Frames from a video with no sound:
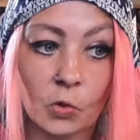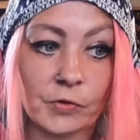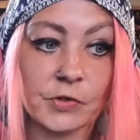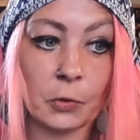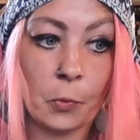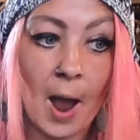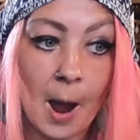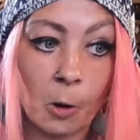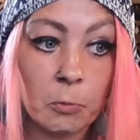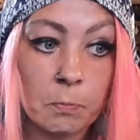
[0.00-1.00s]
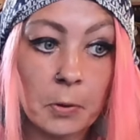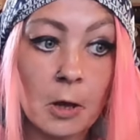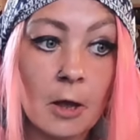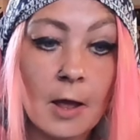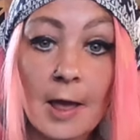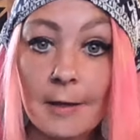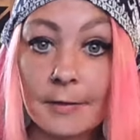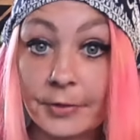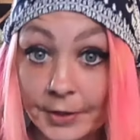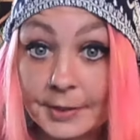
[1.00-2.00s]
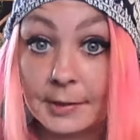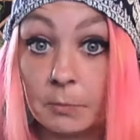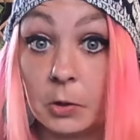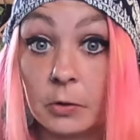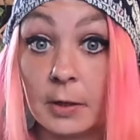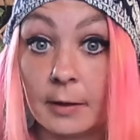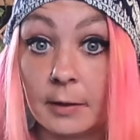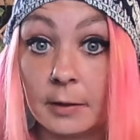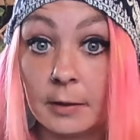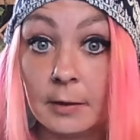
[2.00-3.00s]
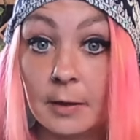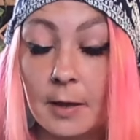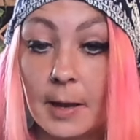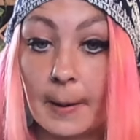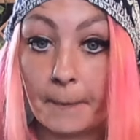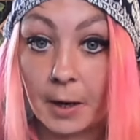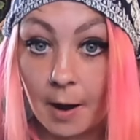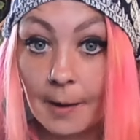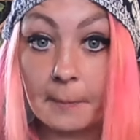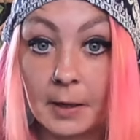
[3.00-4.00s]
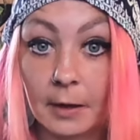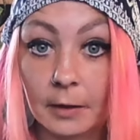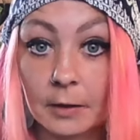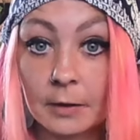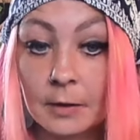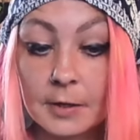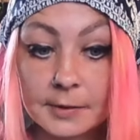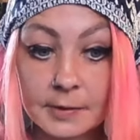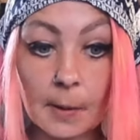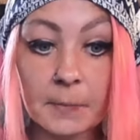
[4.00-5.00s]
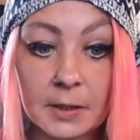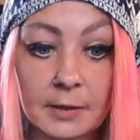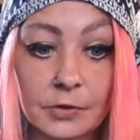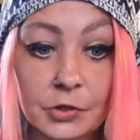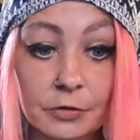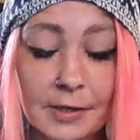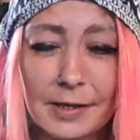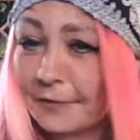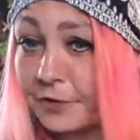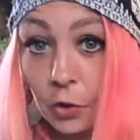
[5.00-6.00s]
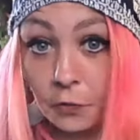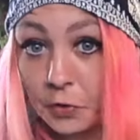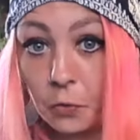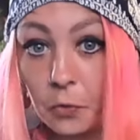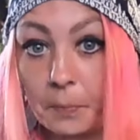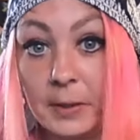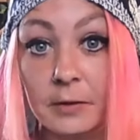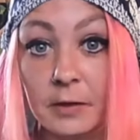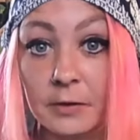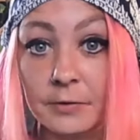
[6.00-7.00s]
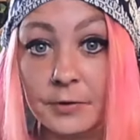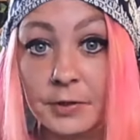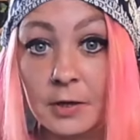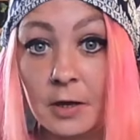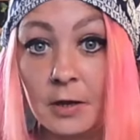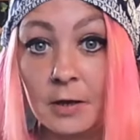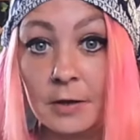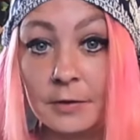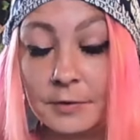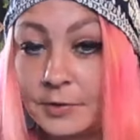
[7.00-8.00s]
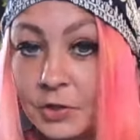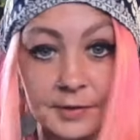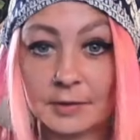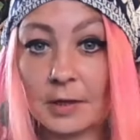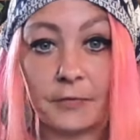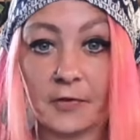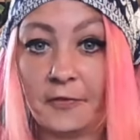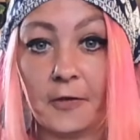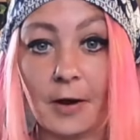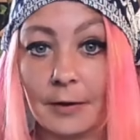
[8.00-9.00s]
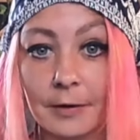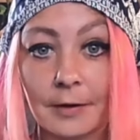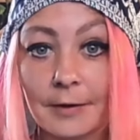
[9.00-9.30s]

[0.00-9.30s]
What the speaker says: want to help this community in becoming somebody that just gives over your opinions, doesn't give a fuck,